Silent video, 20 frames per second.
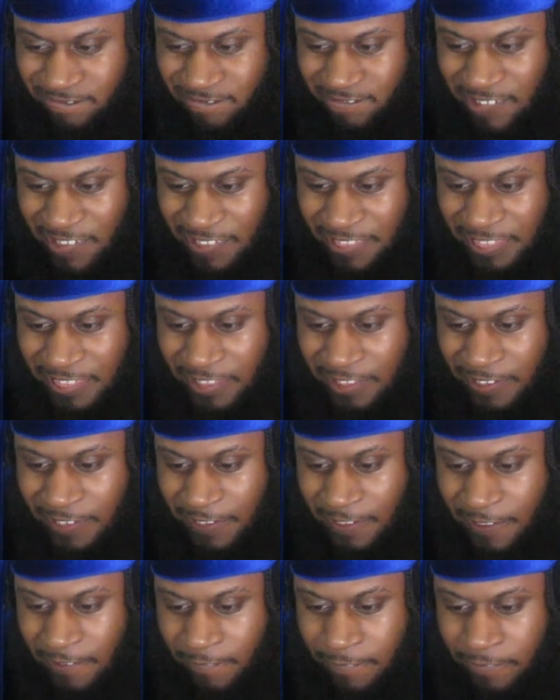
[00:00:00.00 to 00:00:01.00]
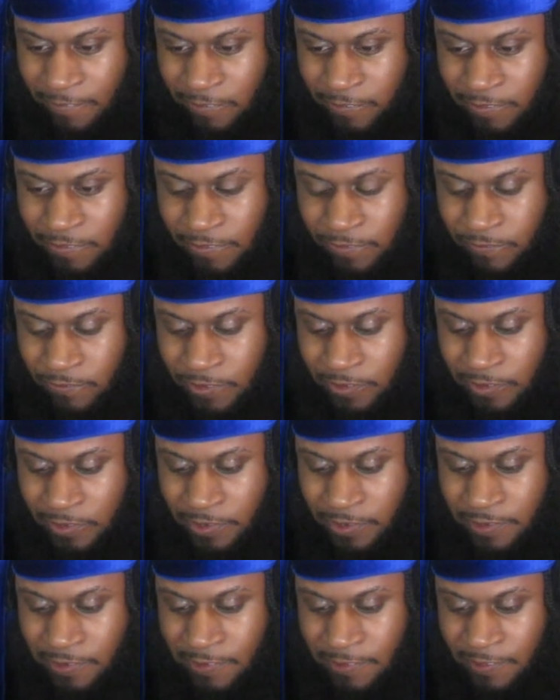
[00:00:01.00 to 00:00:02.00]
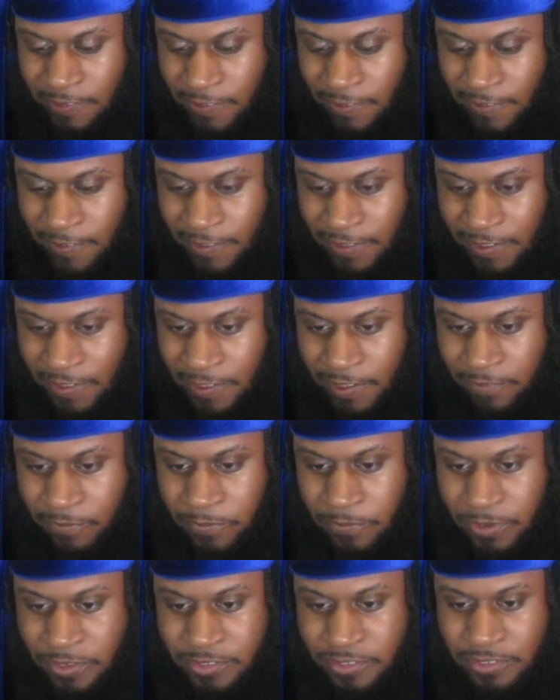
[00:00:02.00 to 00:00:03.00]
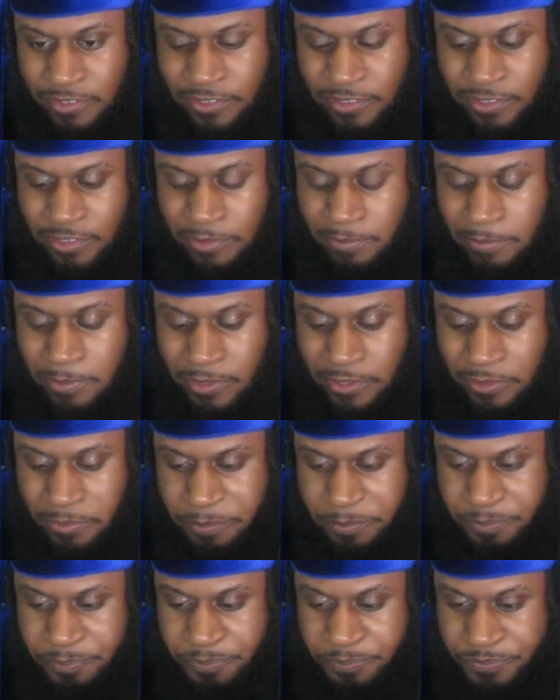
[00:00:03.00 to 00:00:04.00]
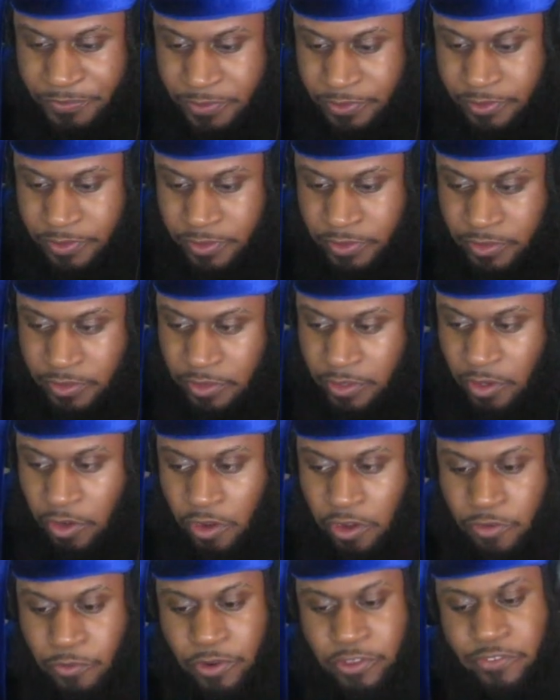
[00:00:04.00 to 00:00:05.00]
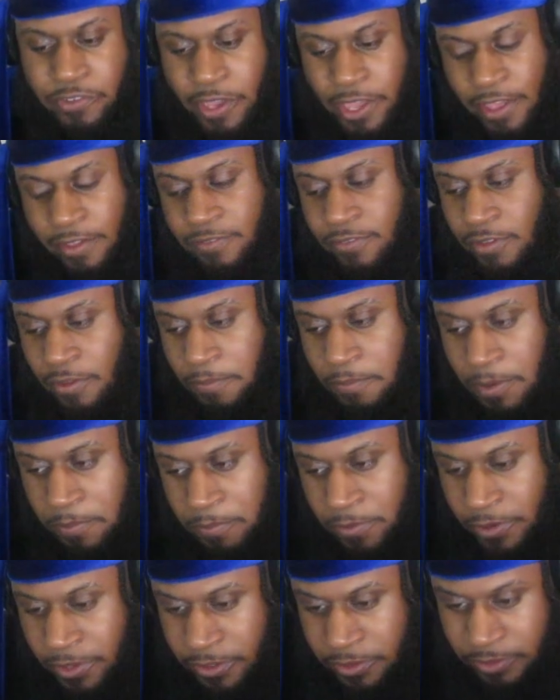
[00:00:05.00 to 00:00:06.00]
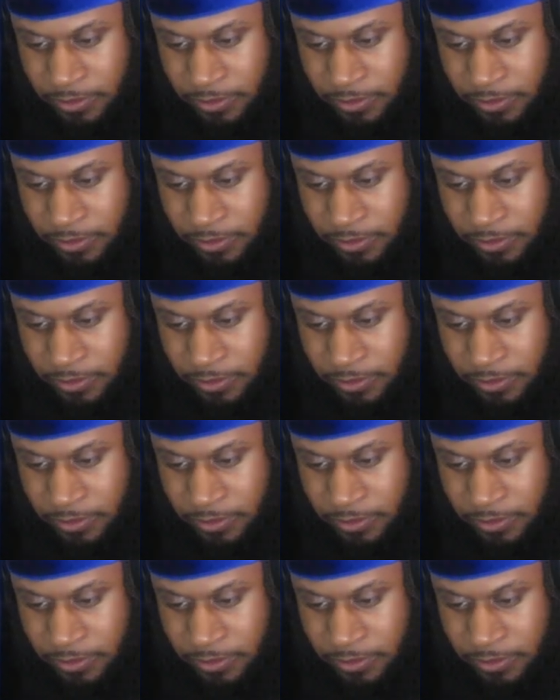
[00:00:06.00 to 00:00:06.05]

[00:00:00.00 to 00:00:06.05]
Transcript: I think. I don't know this feeling. I haven't watched this shit in a minute. Only reason I have some memory